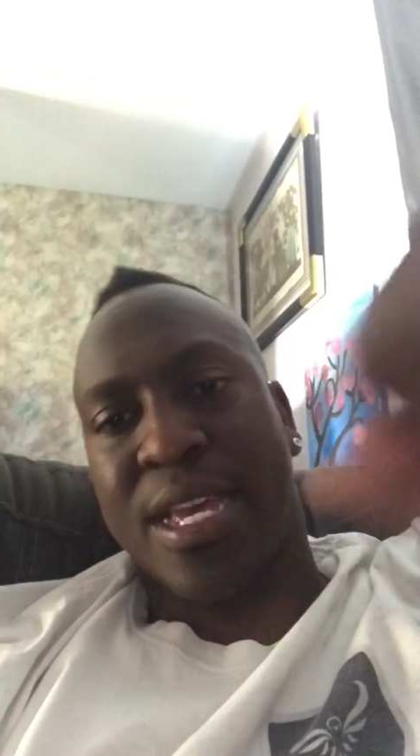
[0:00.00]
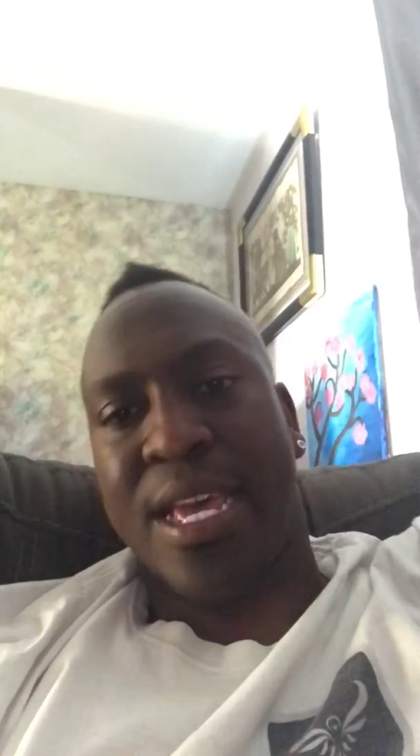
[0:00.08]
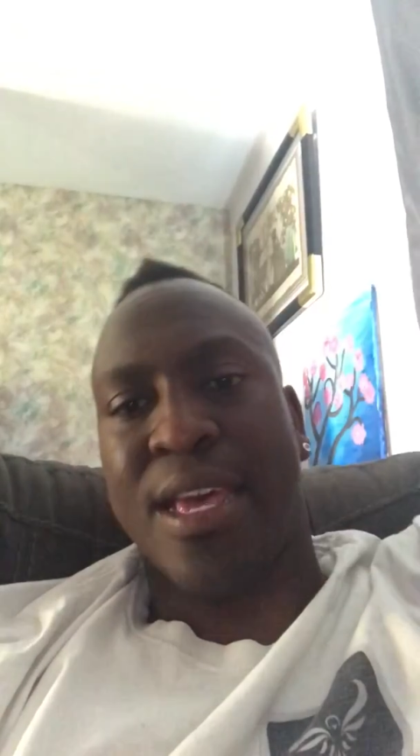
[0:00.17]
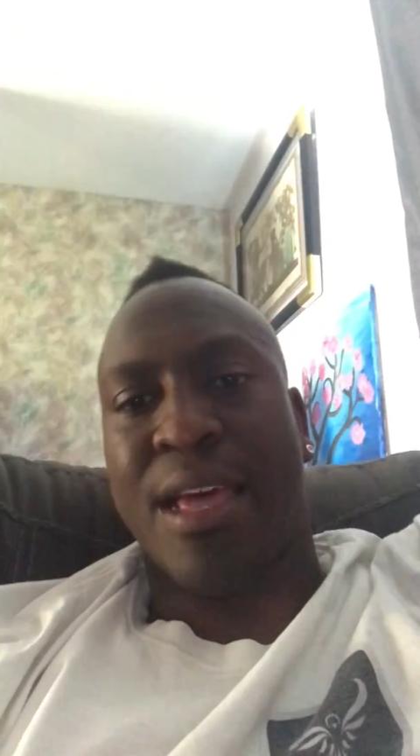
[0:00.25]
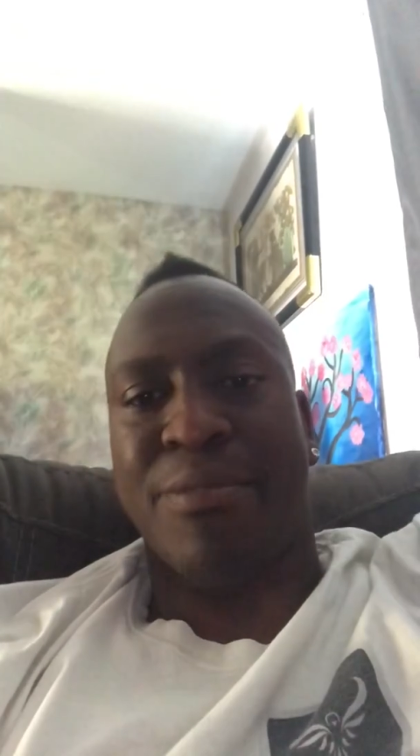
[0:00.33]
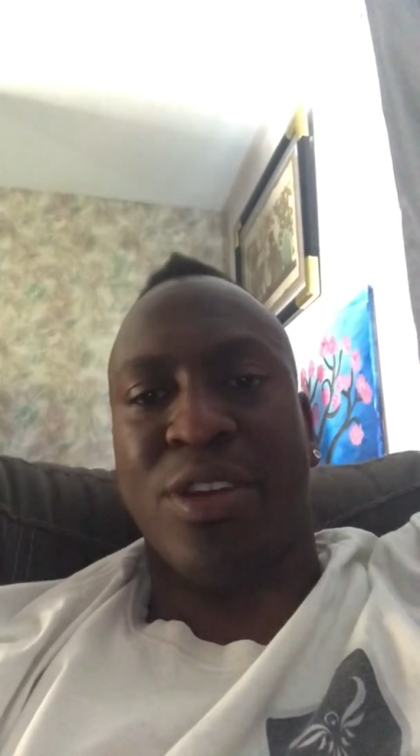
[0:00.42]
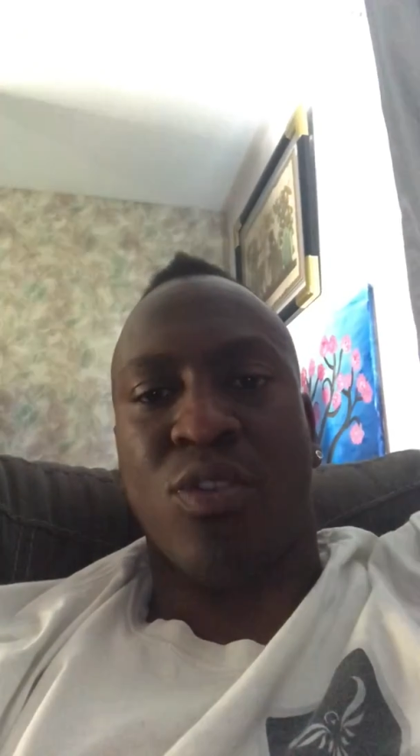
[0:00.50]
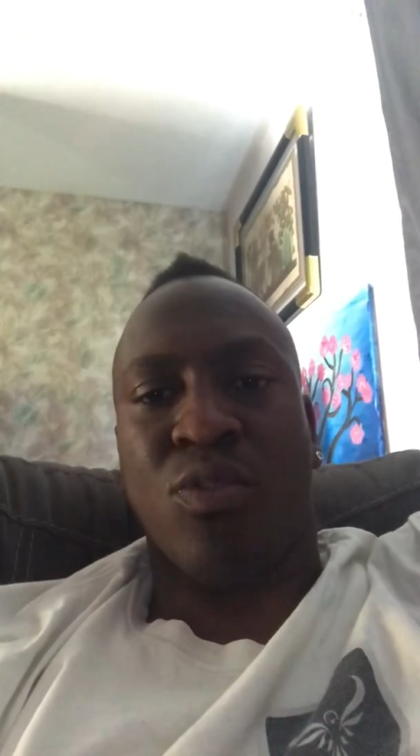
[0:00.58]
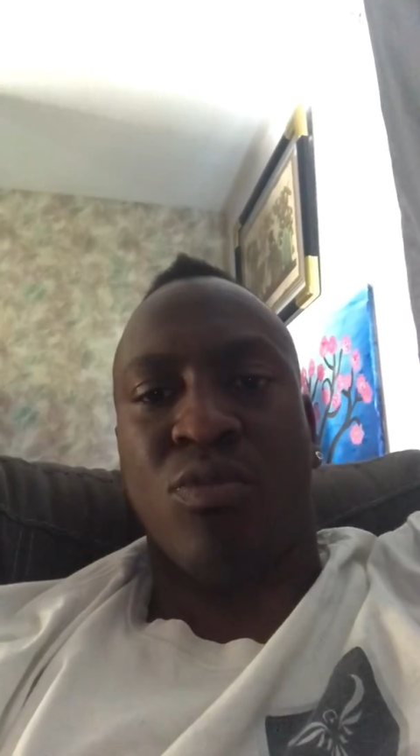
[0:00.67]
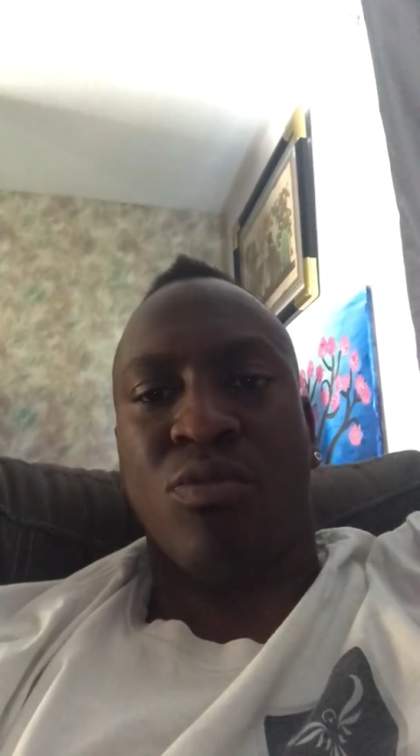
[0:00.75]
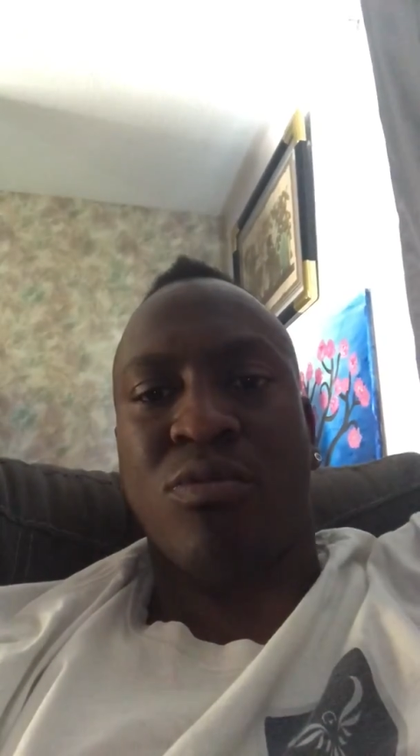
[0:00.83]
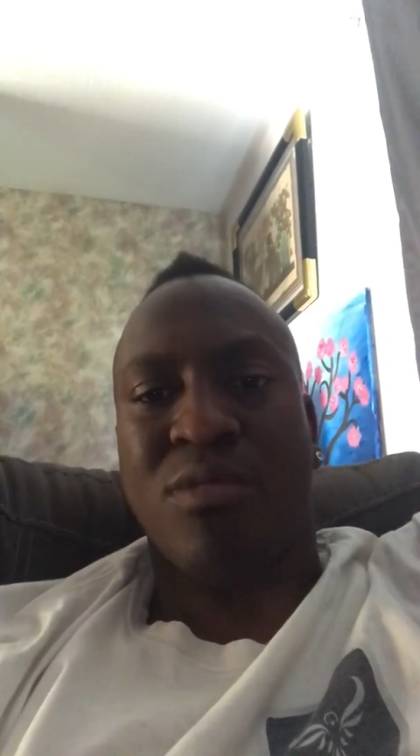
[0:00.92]

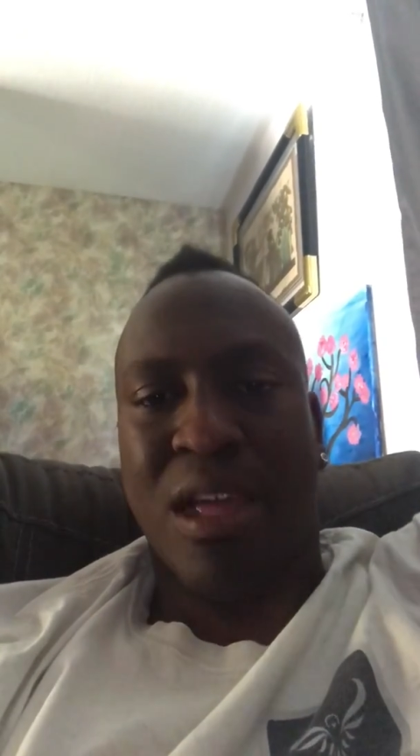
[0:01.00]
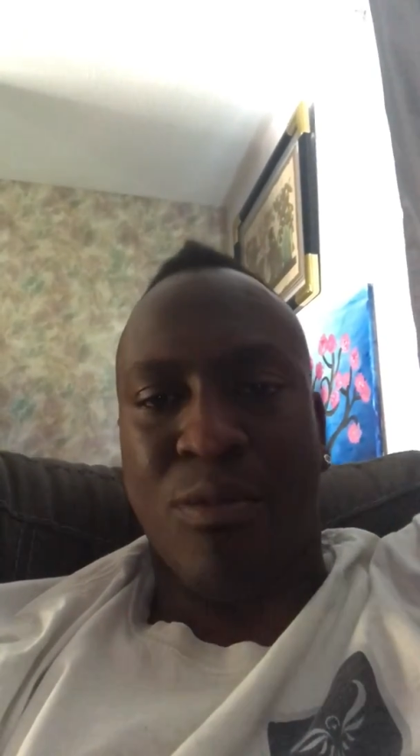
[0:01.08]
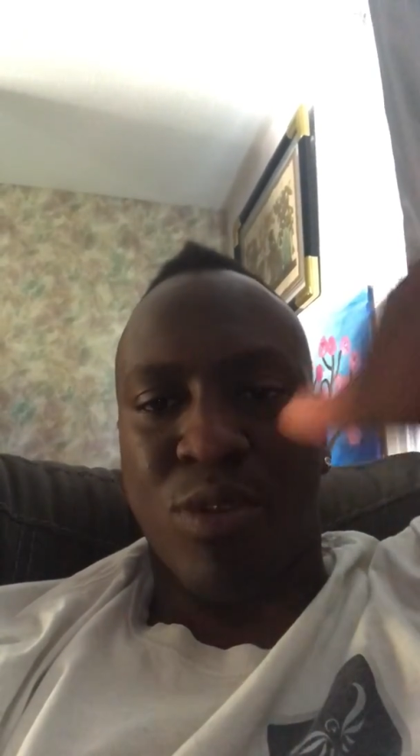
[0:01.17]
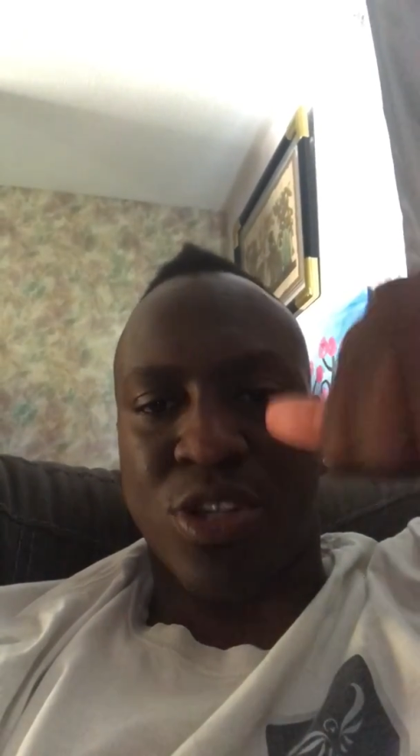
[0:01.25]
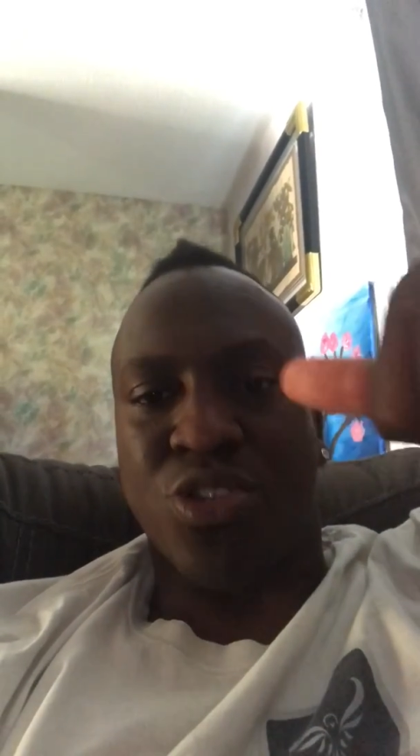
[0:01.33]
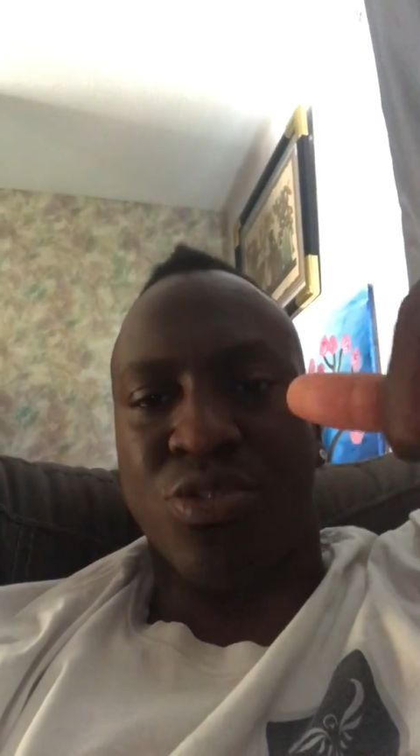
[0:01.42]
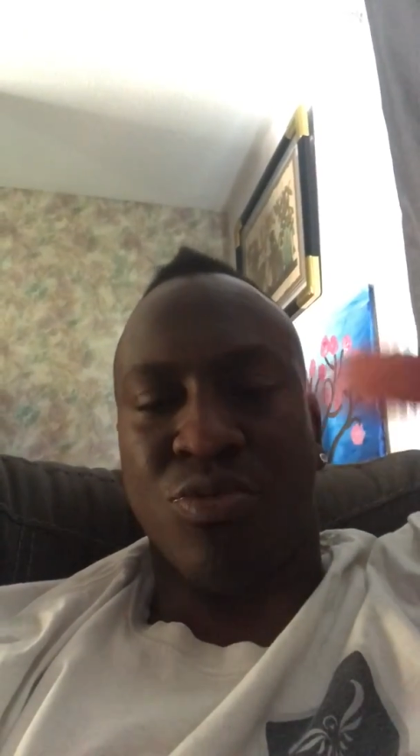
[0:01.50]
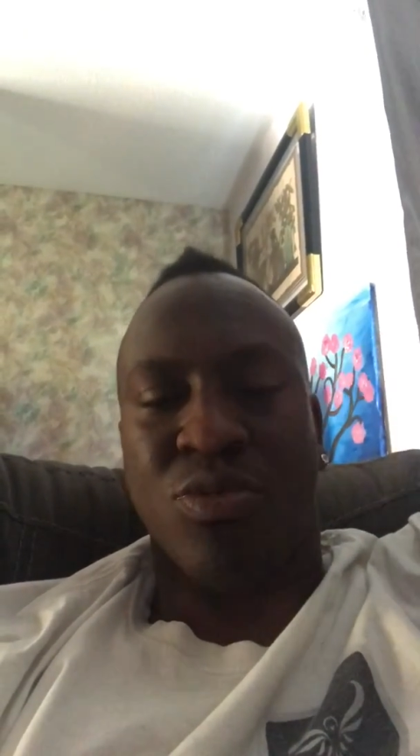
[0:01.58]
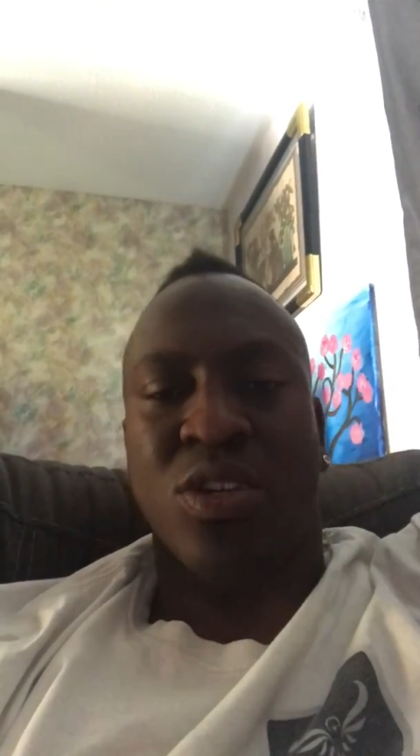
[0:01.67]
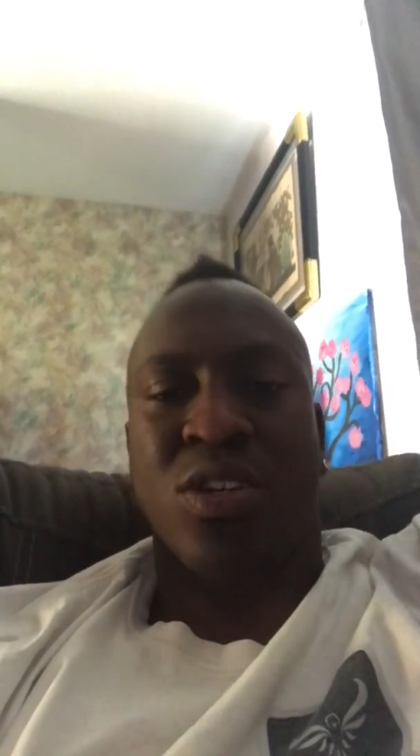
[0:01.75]
Amigo, I'm with you.